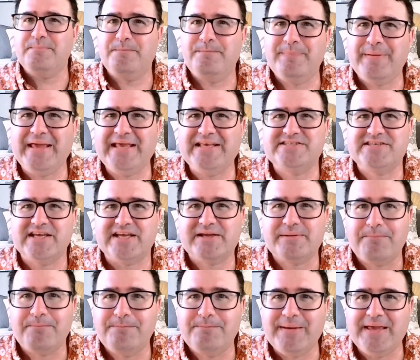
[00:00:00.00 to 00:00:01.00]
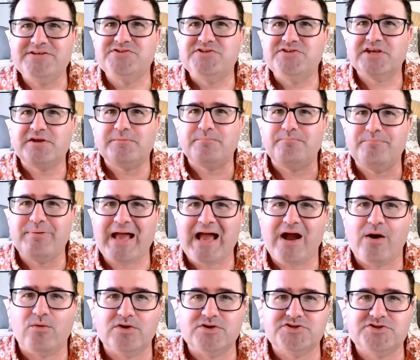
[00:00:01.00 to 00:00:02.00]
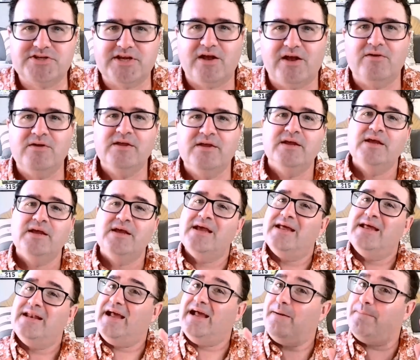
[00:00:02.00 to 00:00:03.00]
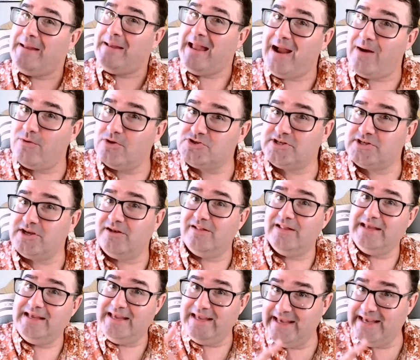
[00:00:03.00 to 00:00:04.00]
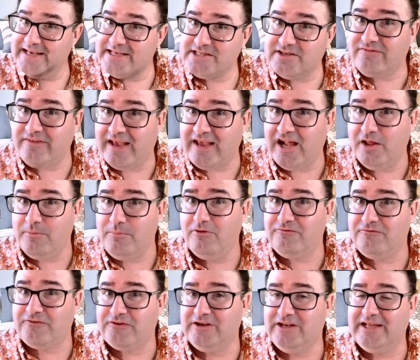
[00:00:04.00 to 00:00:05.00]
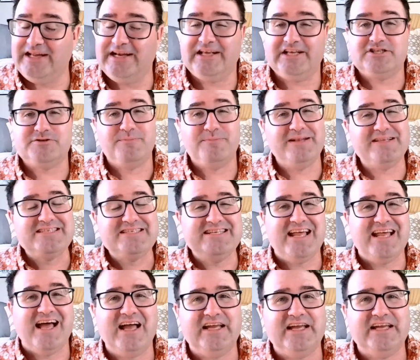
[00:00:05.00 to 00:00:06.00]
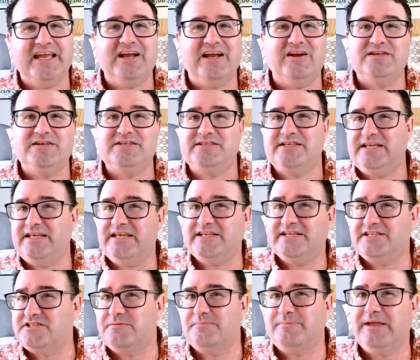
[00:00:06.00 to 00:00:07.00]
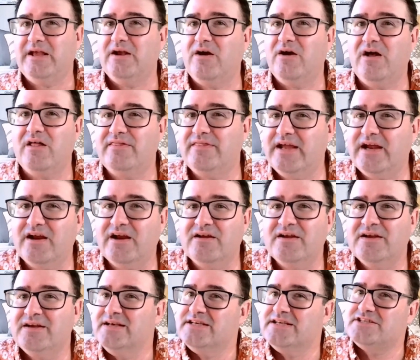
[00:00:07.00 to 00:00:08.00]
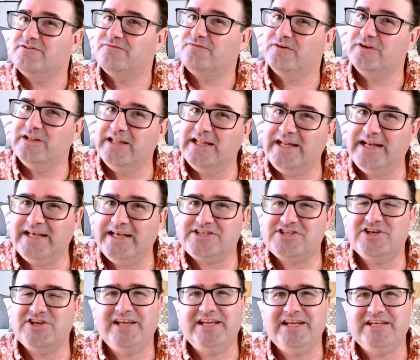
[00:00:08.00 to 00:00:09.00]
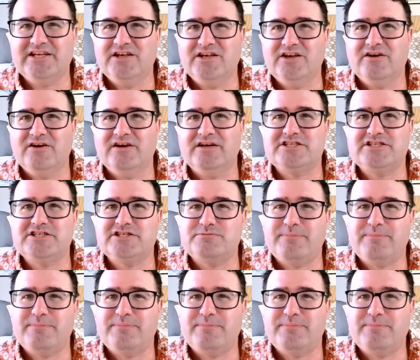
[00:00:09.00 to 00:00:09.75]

in basic, basic PowerShell. Now, PowerShell is available for Linux, but it's not guaranteed to be on there. So for Linux, you need to learn a